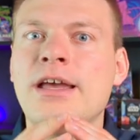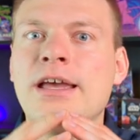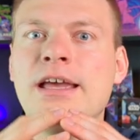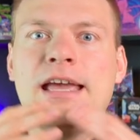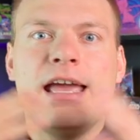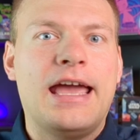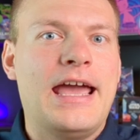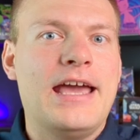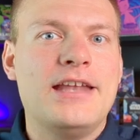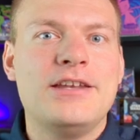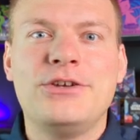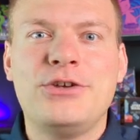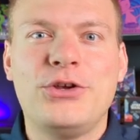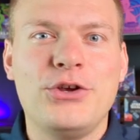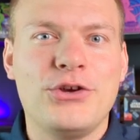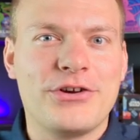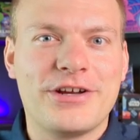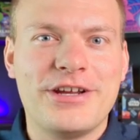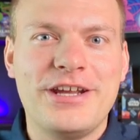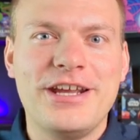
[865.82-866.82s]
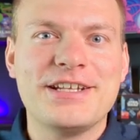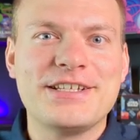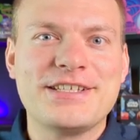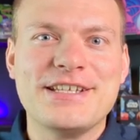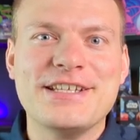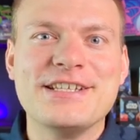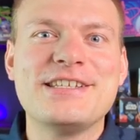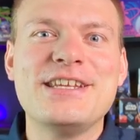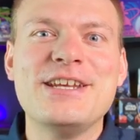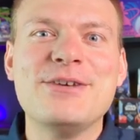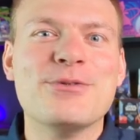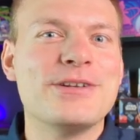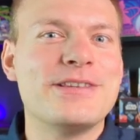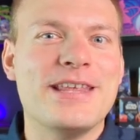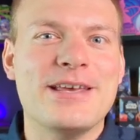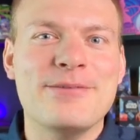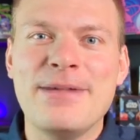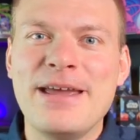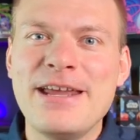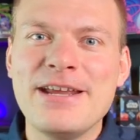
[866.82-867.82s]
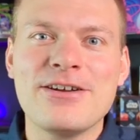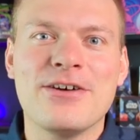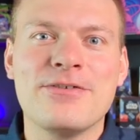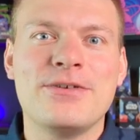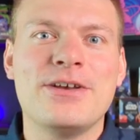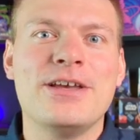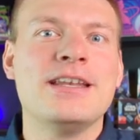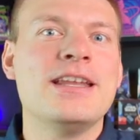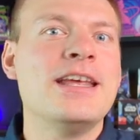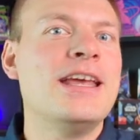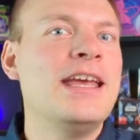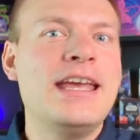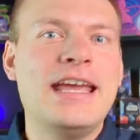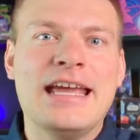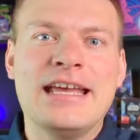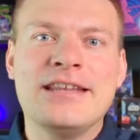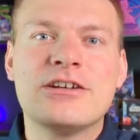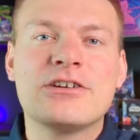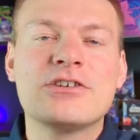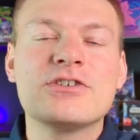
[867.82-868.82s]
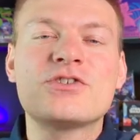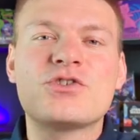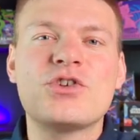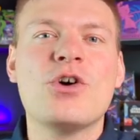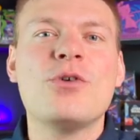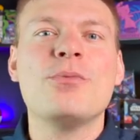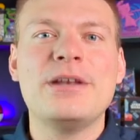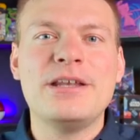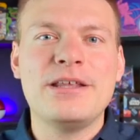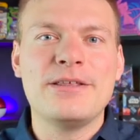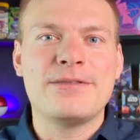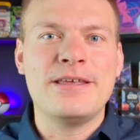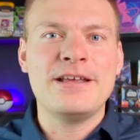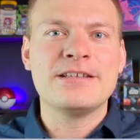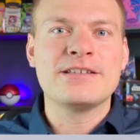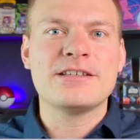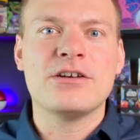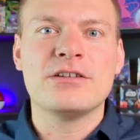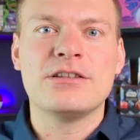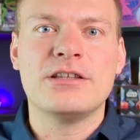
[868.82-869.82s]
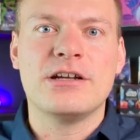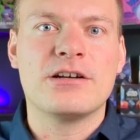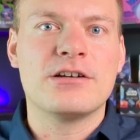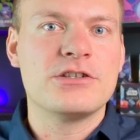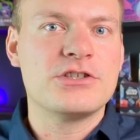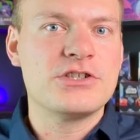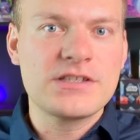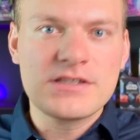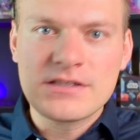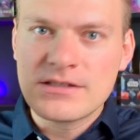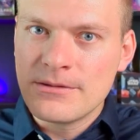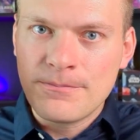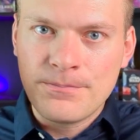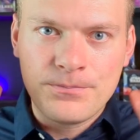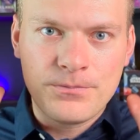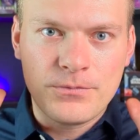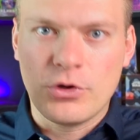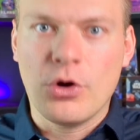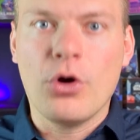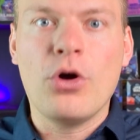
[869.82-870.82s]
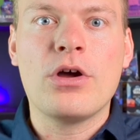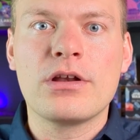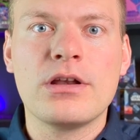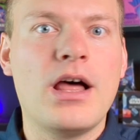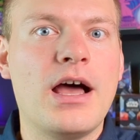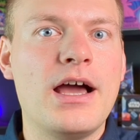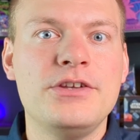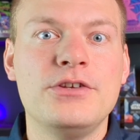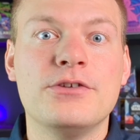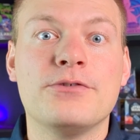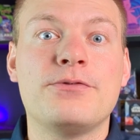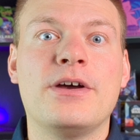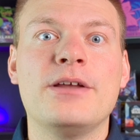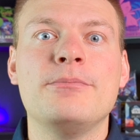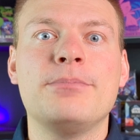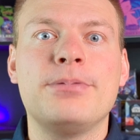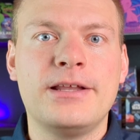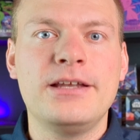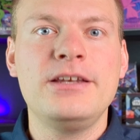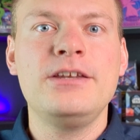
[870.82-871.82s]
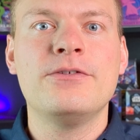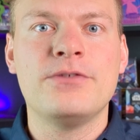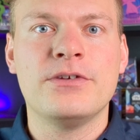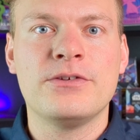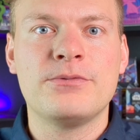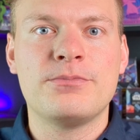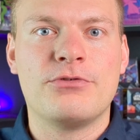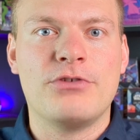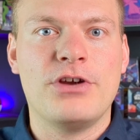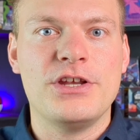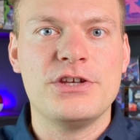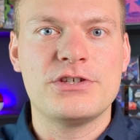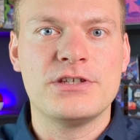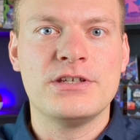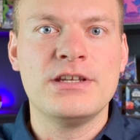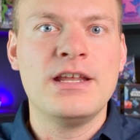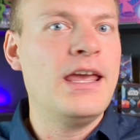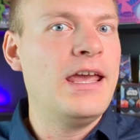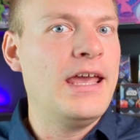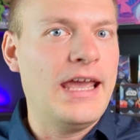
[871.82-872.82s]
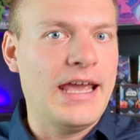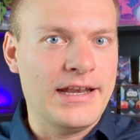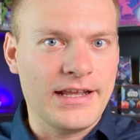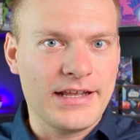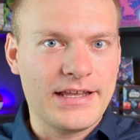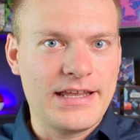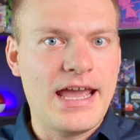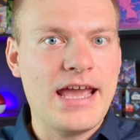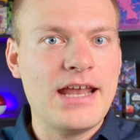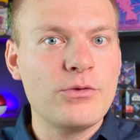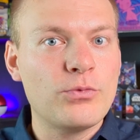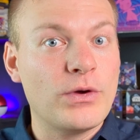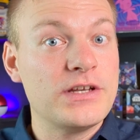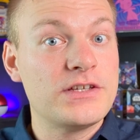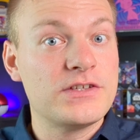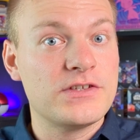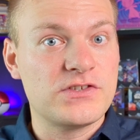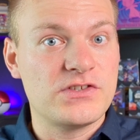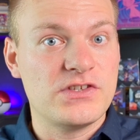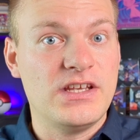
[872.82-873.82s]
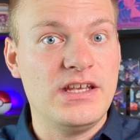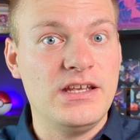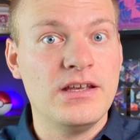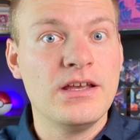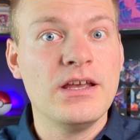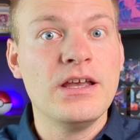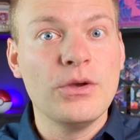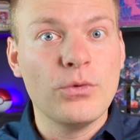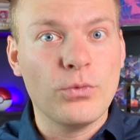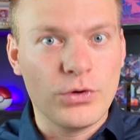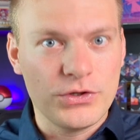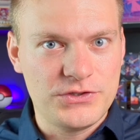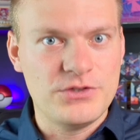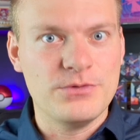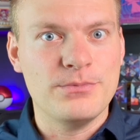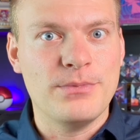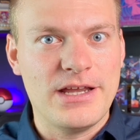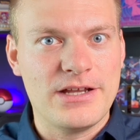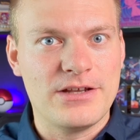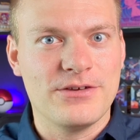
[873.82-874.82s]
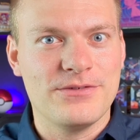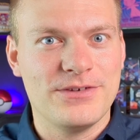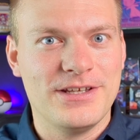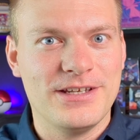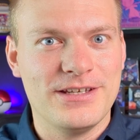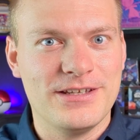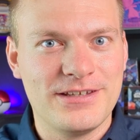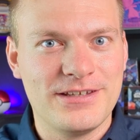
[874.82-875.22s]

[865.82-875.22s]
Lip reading: hand it to your kids and see what they make of it. And there are so many things out there. Just go online, you'll find plenty of inspiration, and I can't wait to see what you make of it.